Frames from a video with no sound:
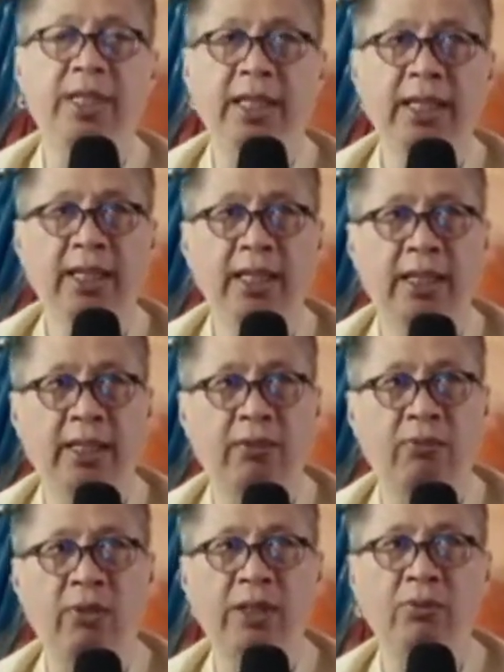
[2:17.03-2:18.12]
hear
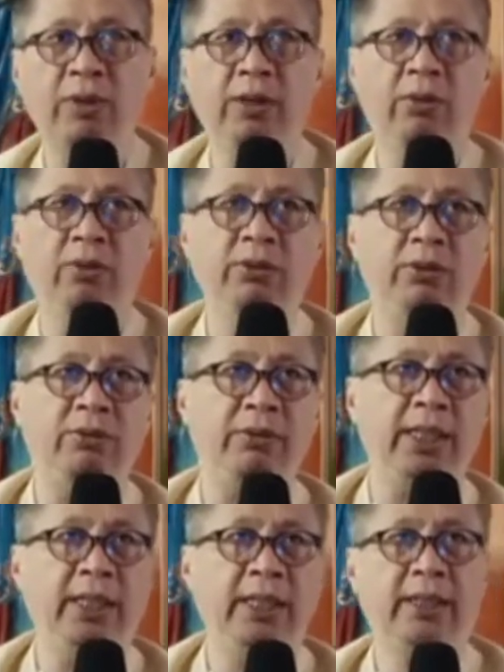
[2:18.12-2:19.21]
what we ought to
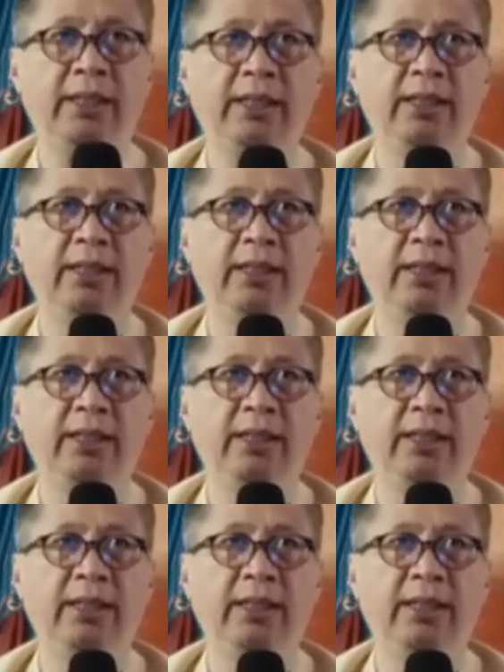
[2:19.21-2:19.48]
hear,